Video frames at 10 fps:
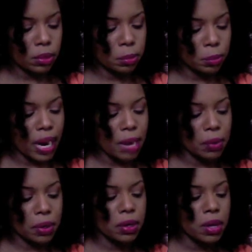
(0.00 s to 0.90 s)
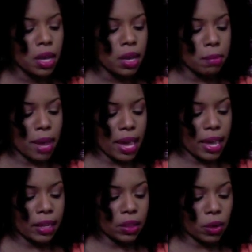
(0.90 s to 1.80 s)
primer,
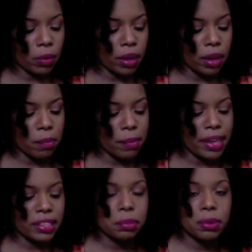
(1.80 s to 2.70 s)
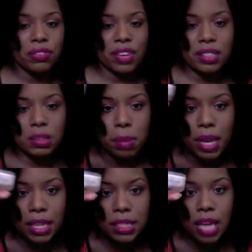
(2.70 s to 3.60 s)
my L'Oreal Magic Perfecting
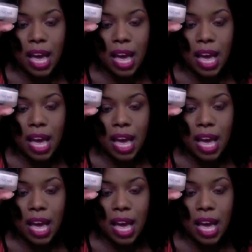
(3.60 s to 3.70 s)
Base.